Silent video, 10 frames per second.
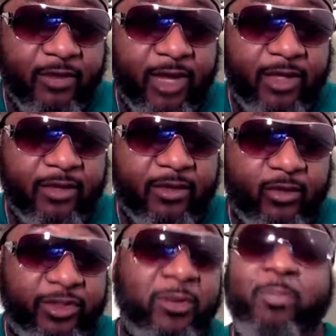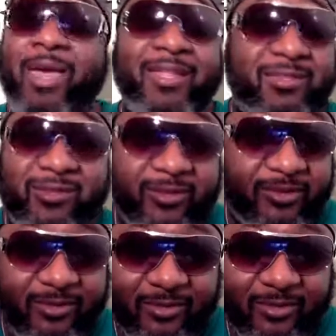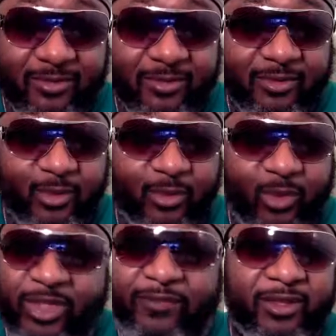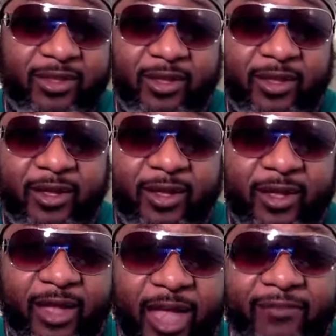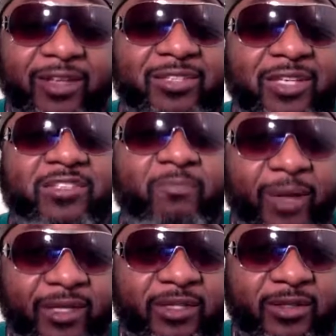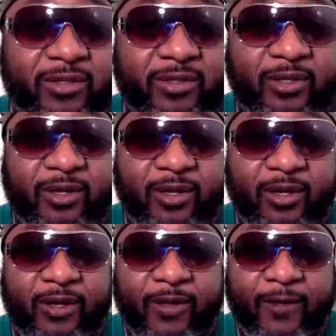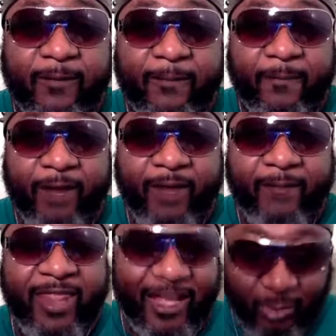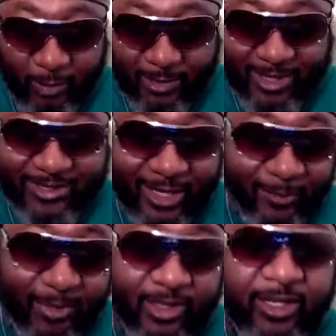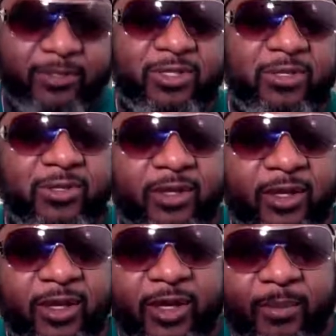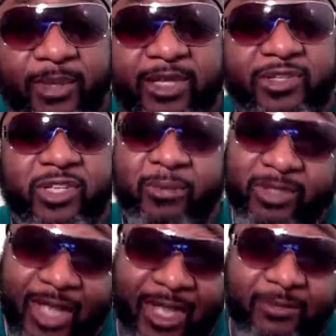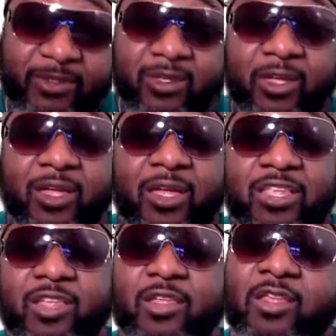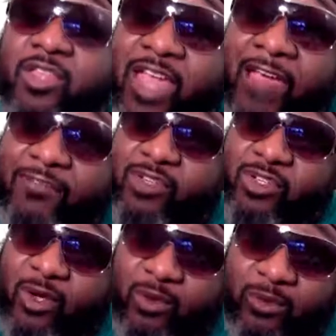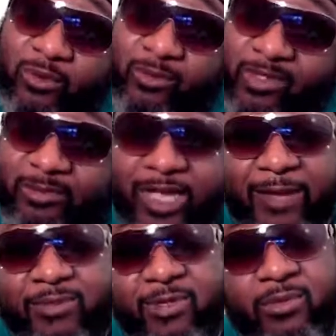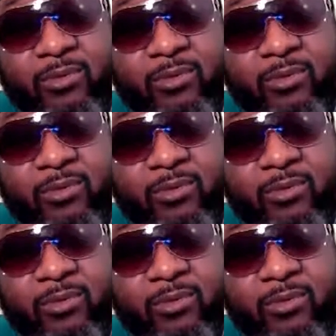right? With your pets, with everything. Having a sense of patience, right? And that's where being temperate comes in. Because sometimes you have to show, sometimes